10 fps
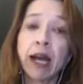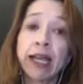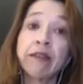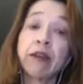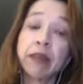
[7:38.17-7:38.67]

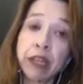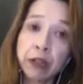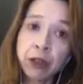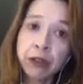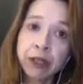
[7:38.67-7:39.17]
give up
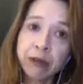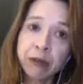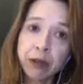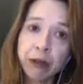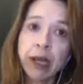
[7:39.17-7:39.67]
their nuclear
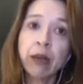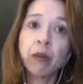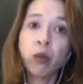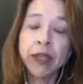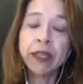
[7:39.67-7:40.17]
program
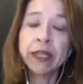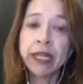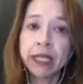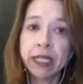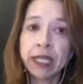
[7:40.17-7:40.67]
when the
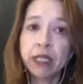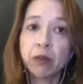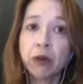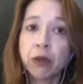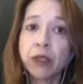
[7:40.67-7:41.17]
United States
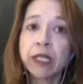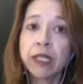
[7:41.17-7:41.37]
pulls